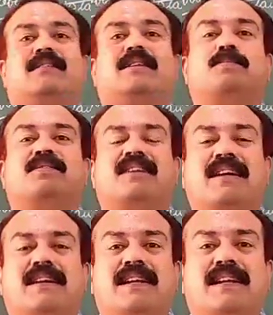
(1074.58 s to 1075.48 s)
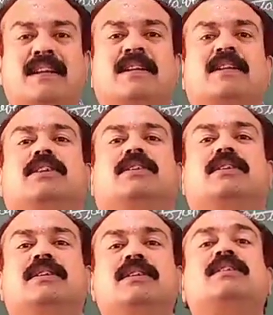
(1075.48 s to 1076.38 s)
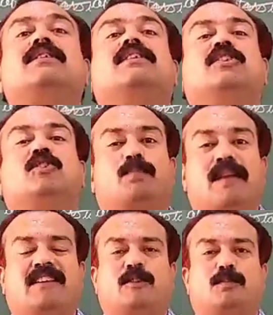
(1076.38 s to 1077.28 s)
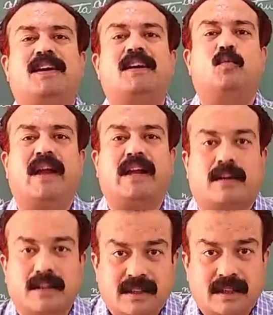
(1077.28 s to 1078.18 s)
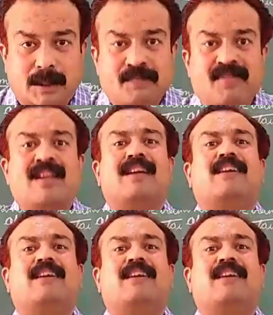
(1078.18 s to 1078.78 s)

is representing the displacement vector.